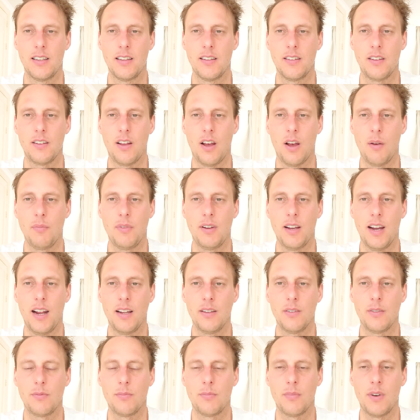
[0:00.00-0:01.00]
Some
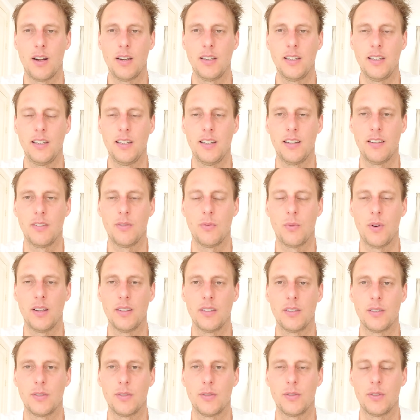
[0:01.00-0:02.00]
kind of money is
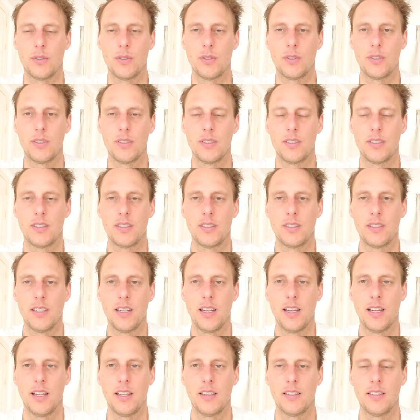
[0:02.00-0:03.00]
wonderful,
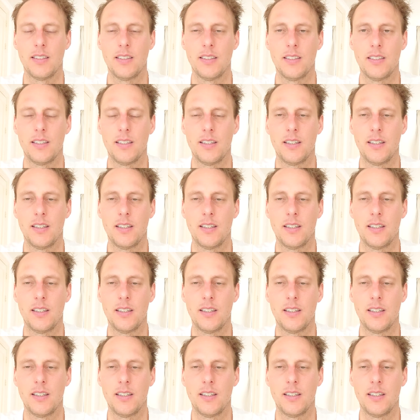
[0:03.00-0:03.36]
and